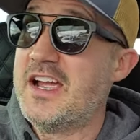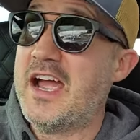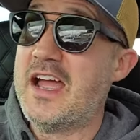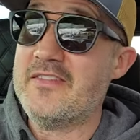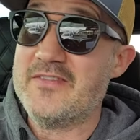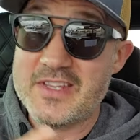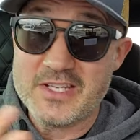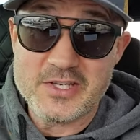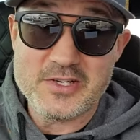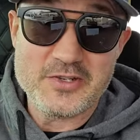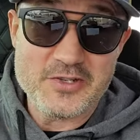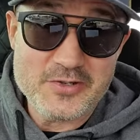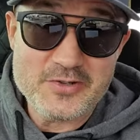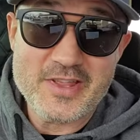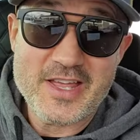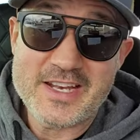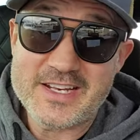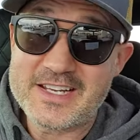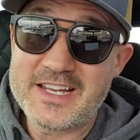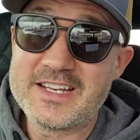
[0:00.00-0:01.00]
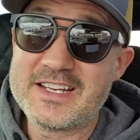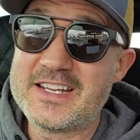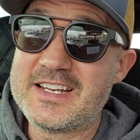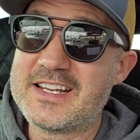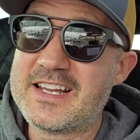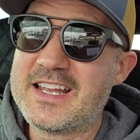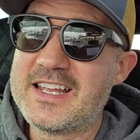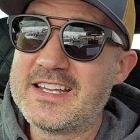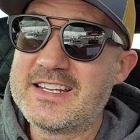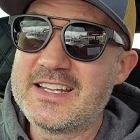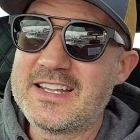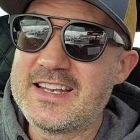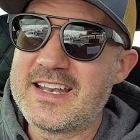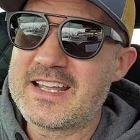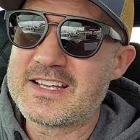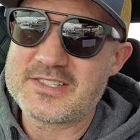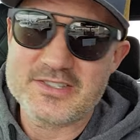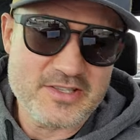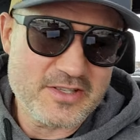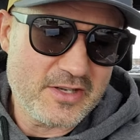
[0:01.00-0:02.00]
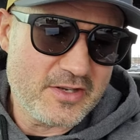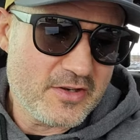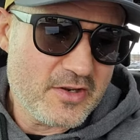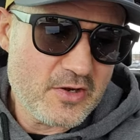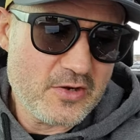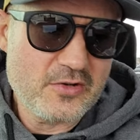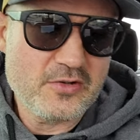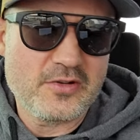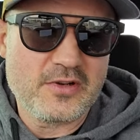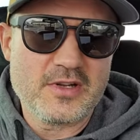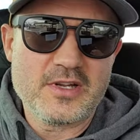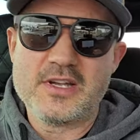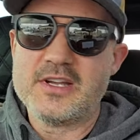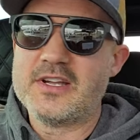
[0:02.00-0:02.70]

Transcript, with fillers: and then you do that again and again and next thing you know